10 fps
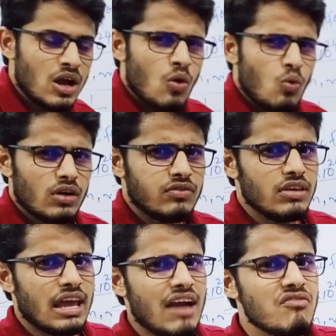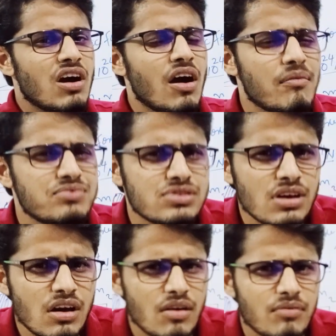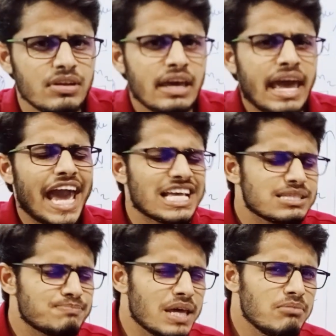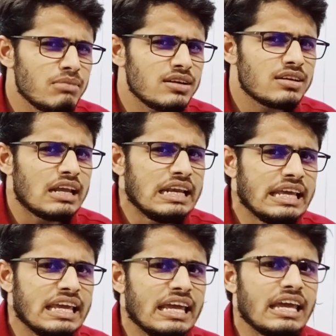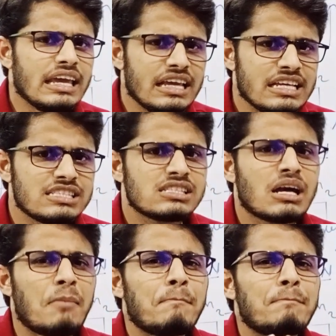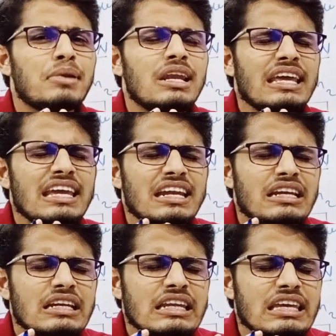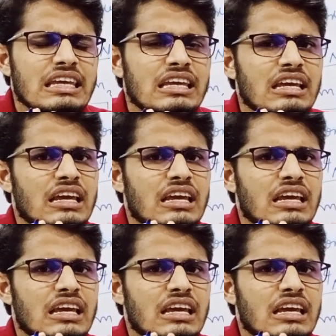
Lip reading: what we have observed experimentally is completely